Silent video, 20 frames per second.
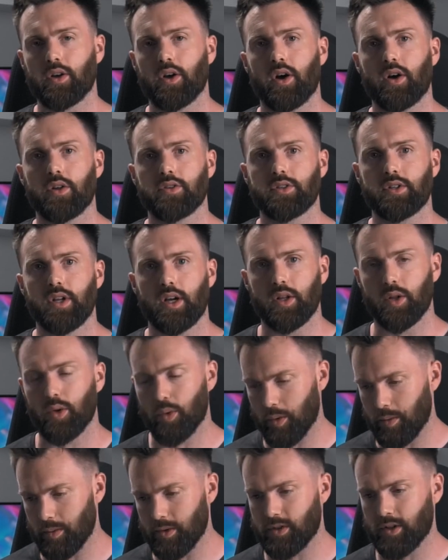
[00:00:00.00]
card today
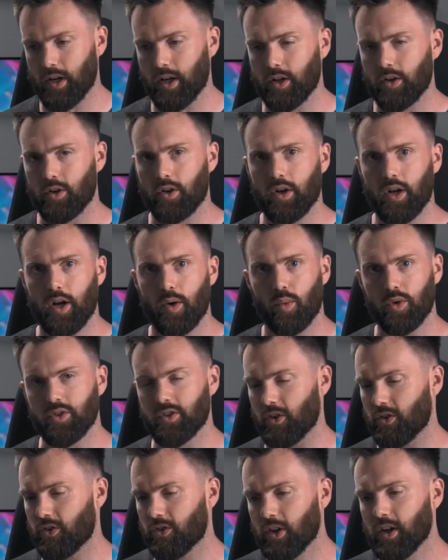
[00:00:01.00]
that we've been taking a look at. What
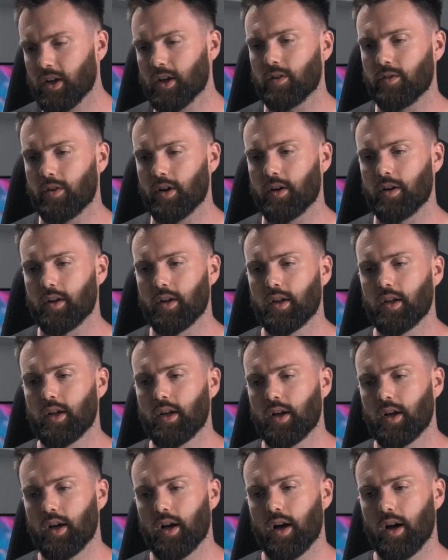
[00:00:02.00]
do you think of it
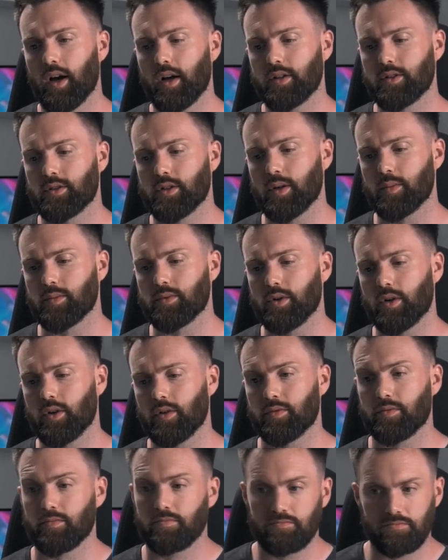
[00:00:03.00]
in terms
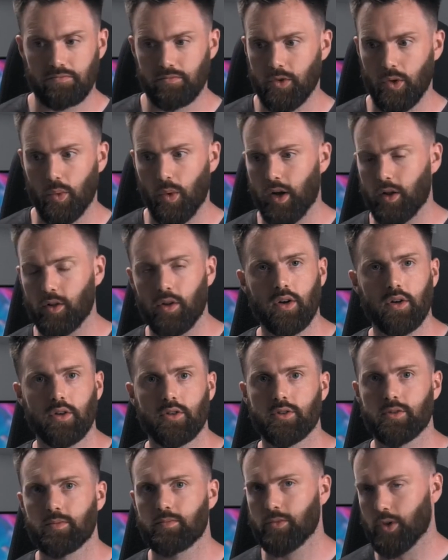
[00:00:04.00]
of the way it
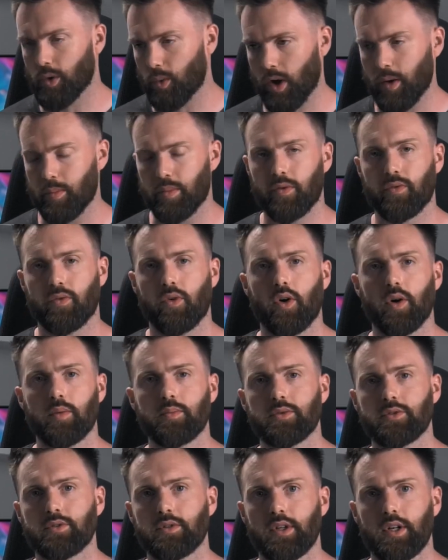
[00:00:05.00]
looks, the way it
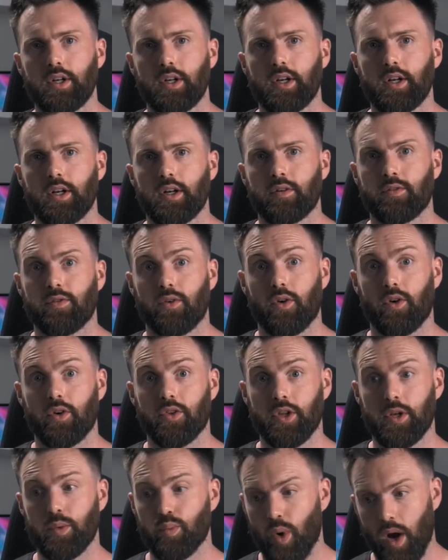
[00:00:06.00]
performs? For
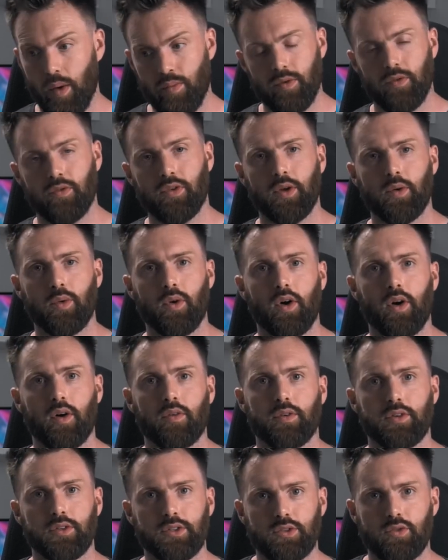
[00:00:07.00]
the web review
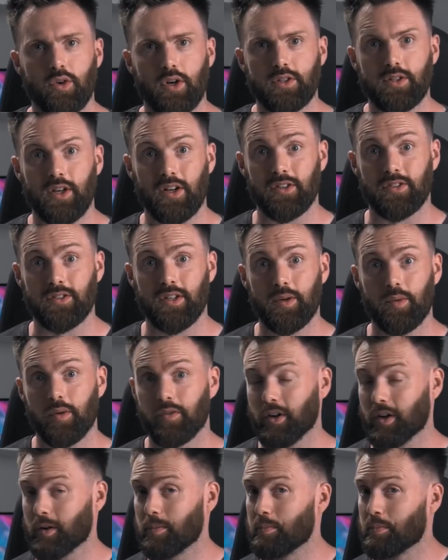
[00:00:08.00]
of Strix LC
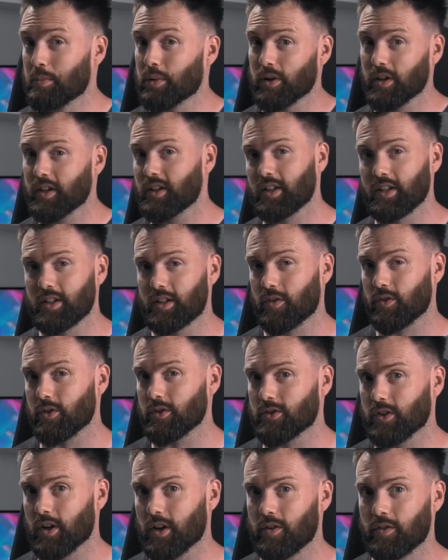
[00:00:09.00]
with a completely
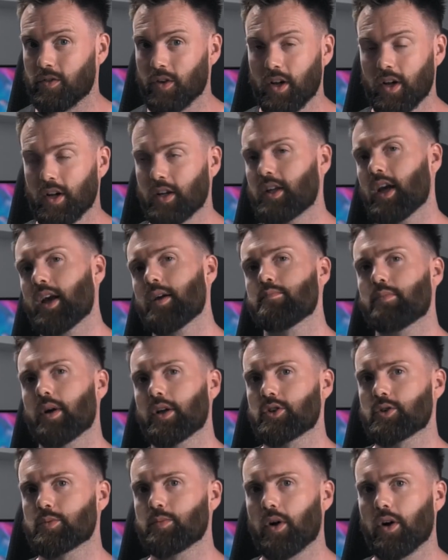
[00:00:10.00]
different set of game
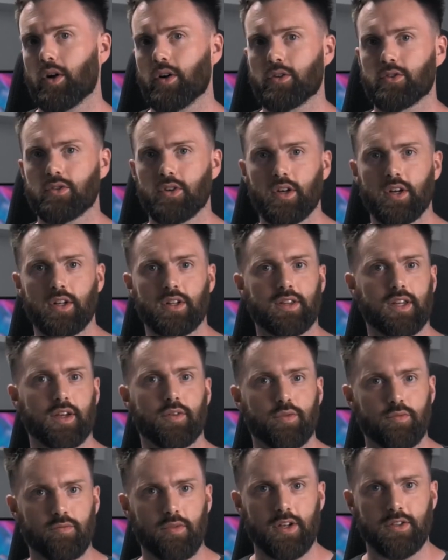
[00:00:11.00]
benchmarks,
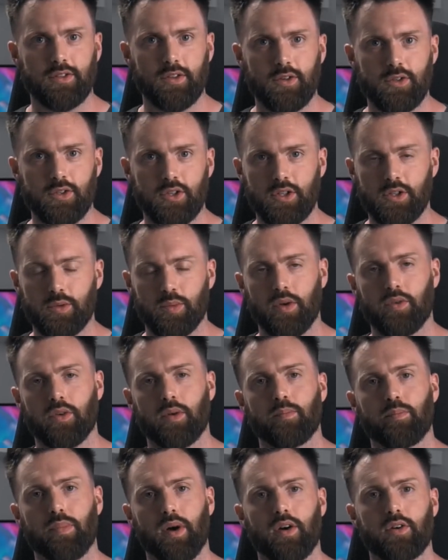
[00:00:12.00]
different resolutions with
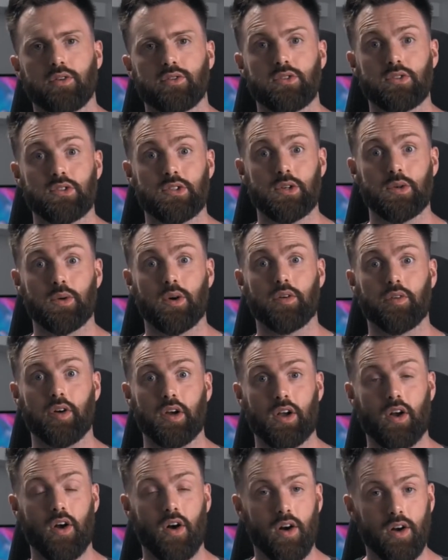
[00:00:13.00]
comparison to other
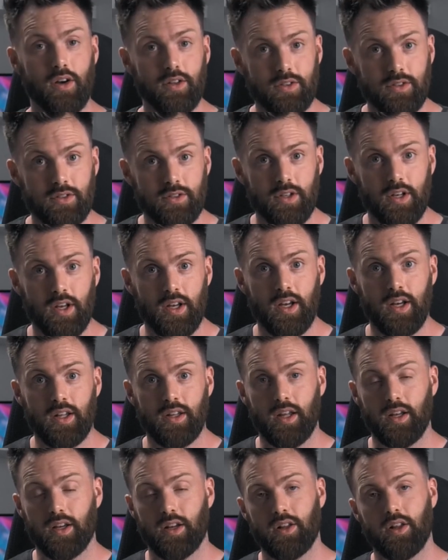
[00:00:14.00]
cards,
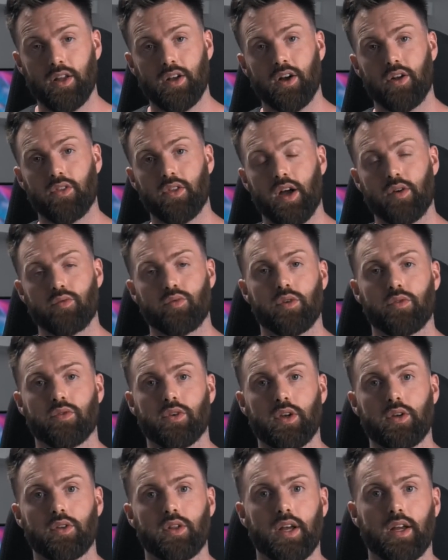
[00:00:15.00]
then click on that
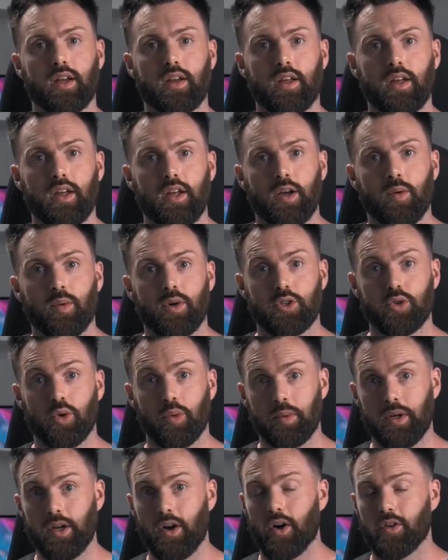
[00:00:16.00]
review link, which
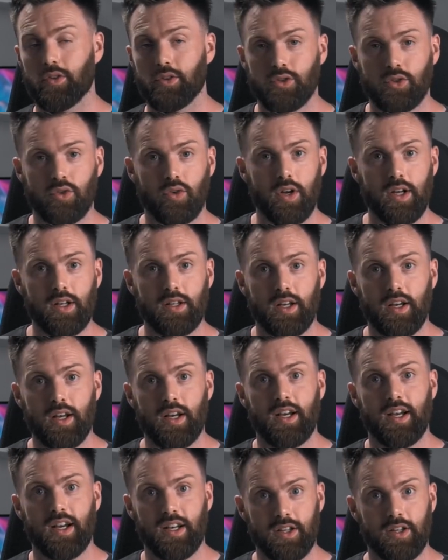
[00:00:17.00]
will be on screen
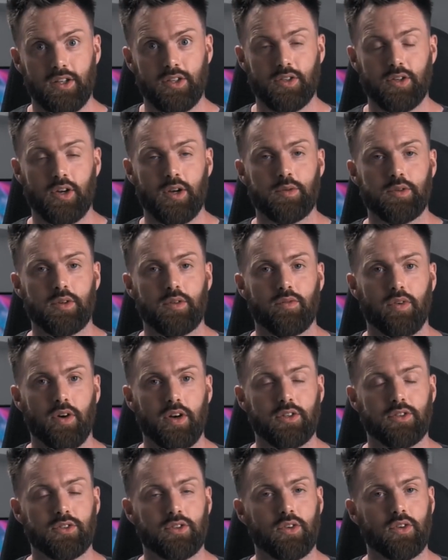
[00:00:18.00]
in the description
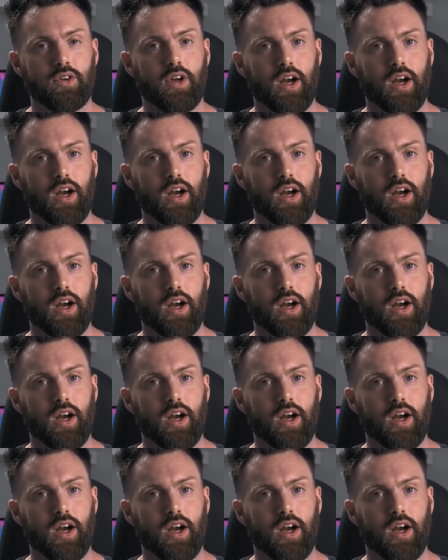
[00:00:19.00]
very soon,